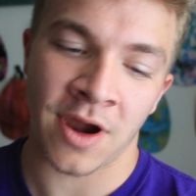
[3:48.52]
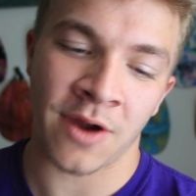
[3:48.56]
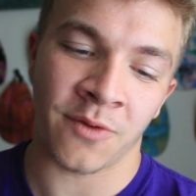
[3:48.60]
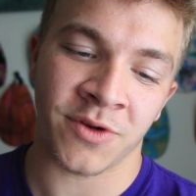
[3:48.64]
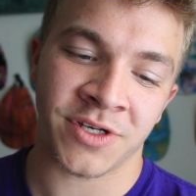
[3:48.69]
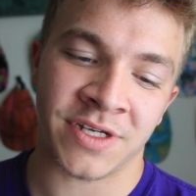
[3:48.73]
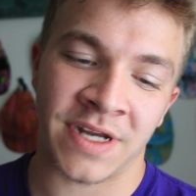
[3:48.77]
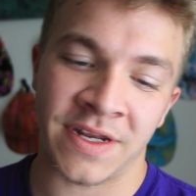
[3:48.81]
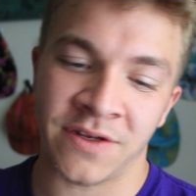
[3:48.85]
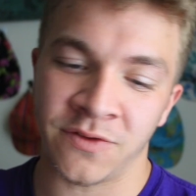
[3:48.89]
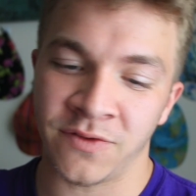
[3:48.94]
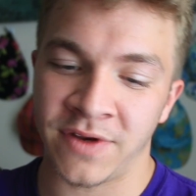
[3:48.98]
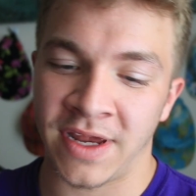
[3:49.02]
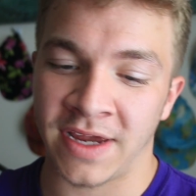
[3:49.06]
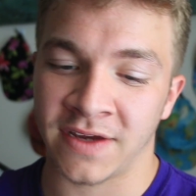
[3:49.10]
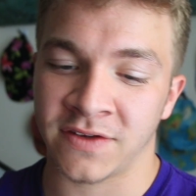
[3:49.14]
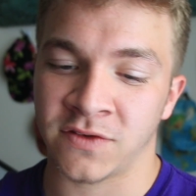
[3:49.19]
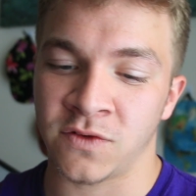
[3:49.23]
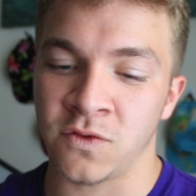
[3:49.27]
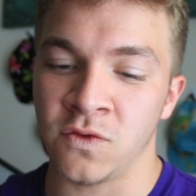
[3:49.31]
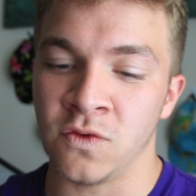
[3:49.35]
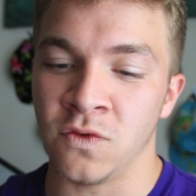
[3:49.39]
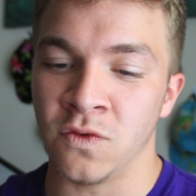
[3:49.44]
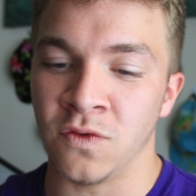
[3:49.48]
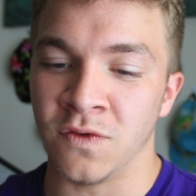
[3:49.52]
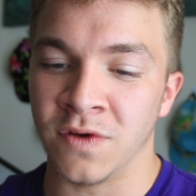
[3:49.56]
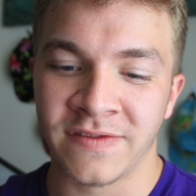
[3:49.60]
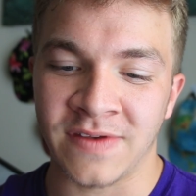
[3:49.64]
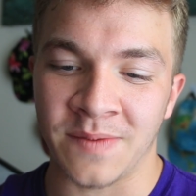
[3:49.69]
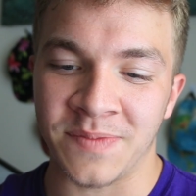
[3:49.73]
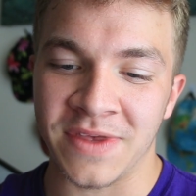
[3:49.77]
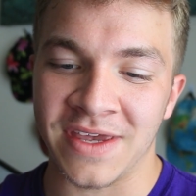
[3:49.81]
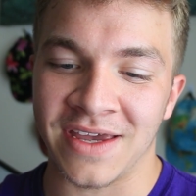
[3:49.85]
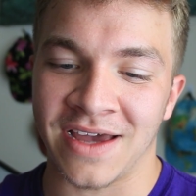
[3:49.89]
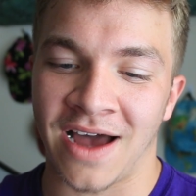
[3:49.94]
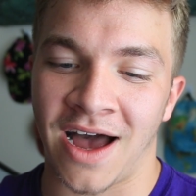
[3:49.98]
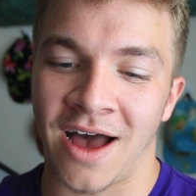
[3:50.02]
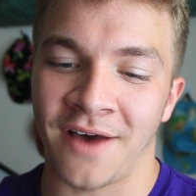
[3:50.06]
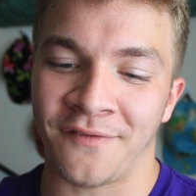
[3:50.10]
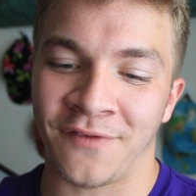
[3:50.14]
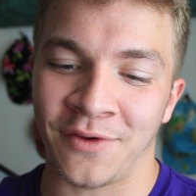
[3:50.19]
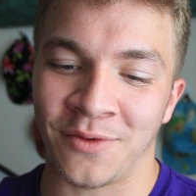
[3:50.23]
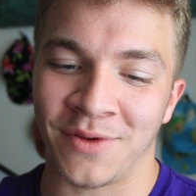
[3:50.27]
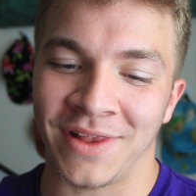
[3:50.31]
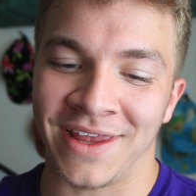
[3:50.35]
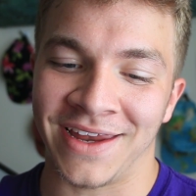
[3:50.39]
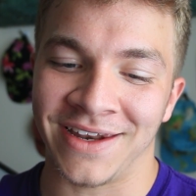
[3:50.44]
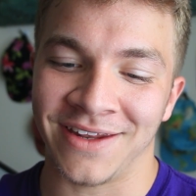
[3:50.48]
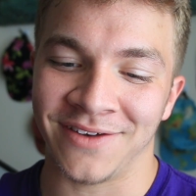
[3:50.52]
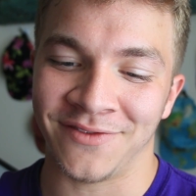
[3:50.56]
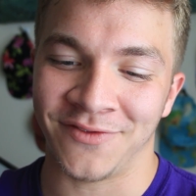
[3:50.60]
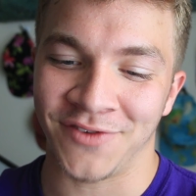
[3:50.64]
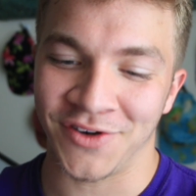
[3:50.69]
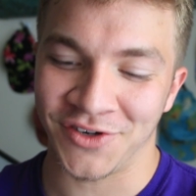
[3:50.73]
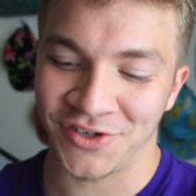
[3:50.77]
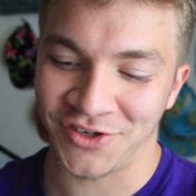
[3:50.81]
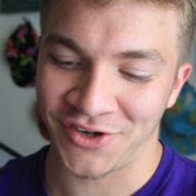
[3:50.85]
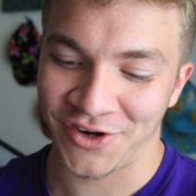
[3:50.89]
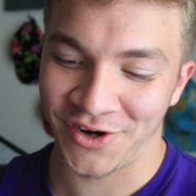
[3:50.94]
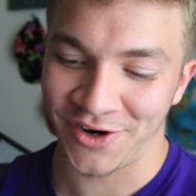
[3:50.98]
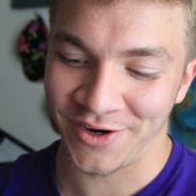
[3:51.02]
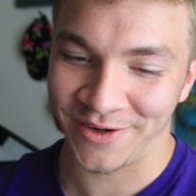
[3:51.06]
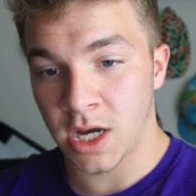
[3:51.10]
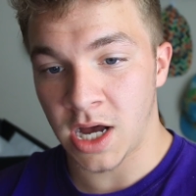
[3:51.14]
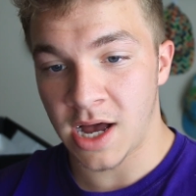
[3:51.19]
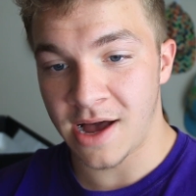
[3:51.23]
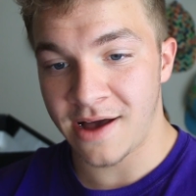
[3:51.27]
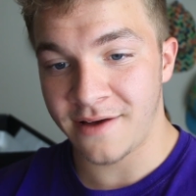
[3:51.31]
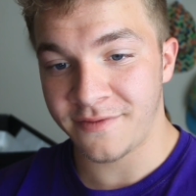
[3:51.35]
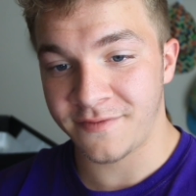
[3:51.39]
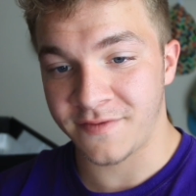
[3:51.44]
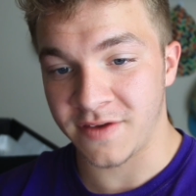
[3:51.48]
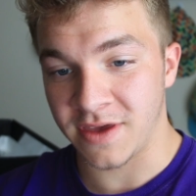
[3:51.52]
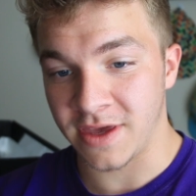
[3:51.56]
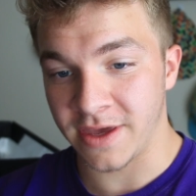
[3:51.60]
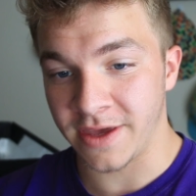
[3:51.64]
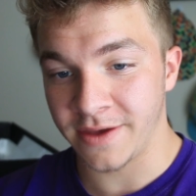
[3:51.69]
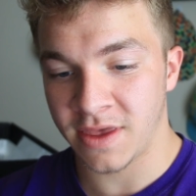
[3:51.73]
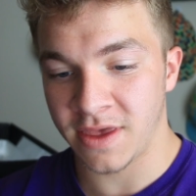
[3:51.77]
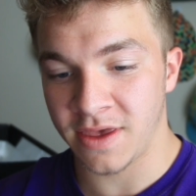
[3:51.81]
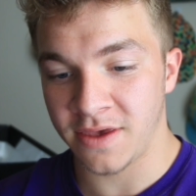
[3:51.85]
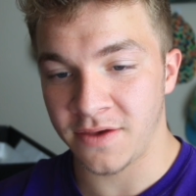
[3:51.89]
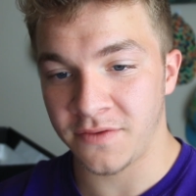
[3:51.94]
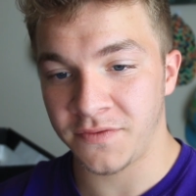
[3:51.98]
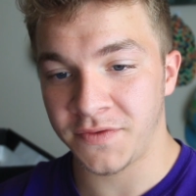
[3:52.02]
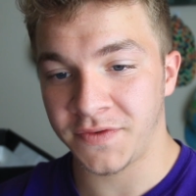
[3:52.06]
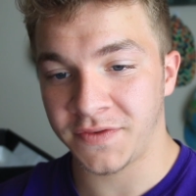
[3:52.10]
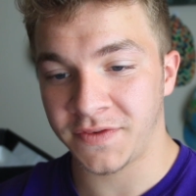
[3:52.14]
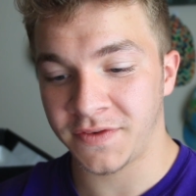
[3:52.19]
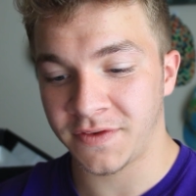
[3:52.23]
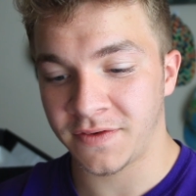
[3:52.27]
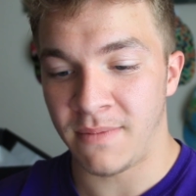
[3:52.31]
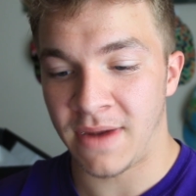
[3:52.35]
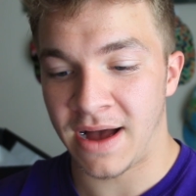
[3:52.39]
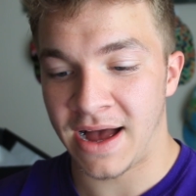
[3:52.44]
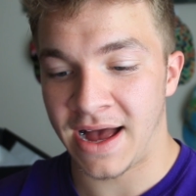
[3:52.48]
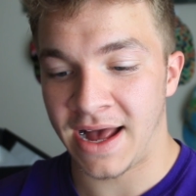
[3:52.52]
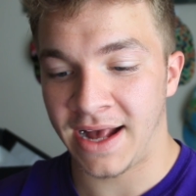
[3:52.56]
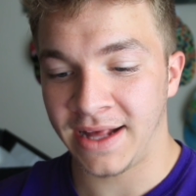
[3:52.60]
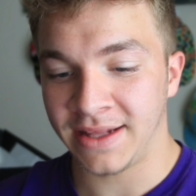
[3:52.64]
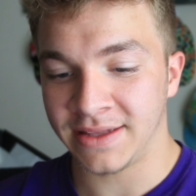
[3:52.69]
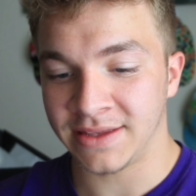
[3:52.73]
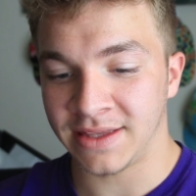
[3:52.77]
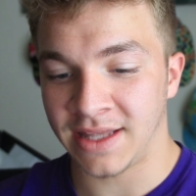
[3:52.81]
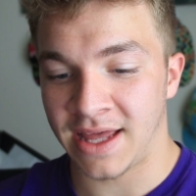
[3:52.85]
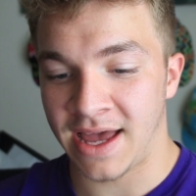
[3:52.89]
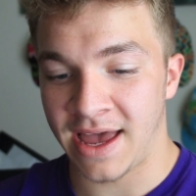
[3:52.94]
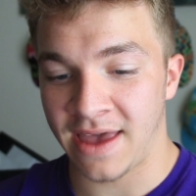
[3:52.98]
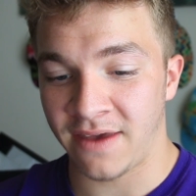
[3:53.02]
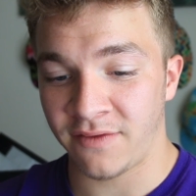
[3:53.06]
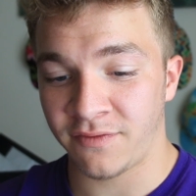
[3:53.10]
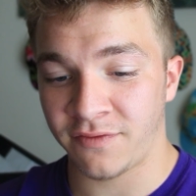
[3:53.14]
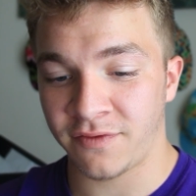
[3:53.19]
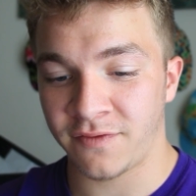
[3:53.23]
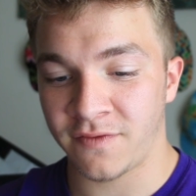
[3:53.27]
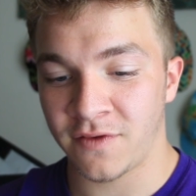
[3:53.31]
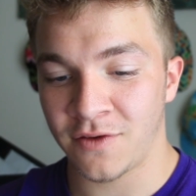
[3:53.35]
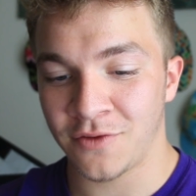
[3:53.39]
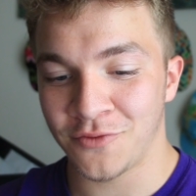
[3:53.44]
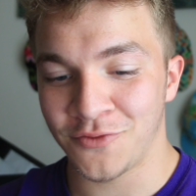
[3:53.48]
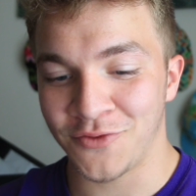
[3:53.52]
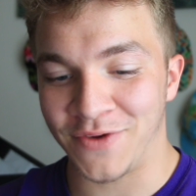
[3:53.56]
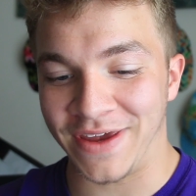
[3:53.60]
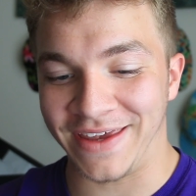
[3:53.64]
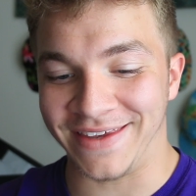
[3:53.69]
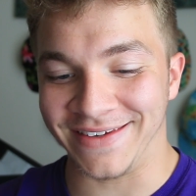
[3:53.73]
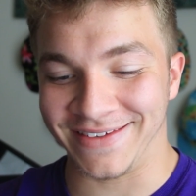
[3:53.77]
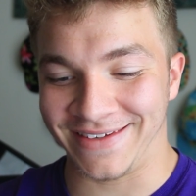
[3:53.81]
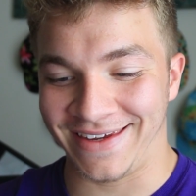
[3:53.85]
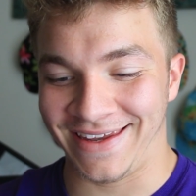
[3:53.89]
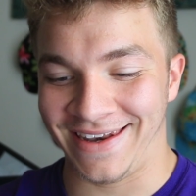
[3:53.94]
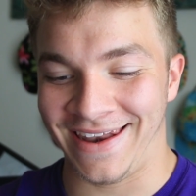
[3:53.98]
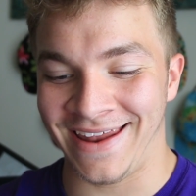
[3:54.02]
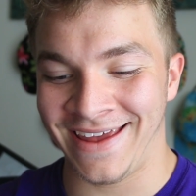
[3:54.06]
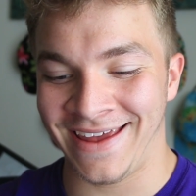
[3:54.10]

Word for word: Alright, what should I do next? Ooh, something coffee related for sure. Coffee gives my life reason.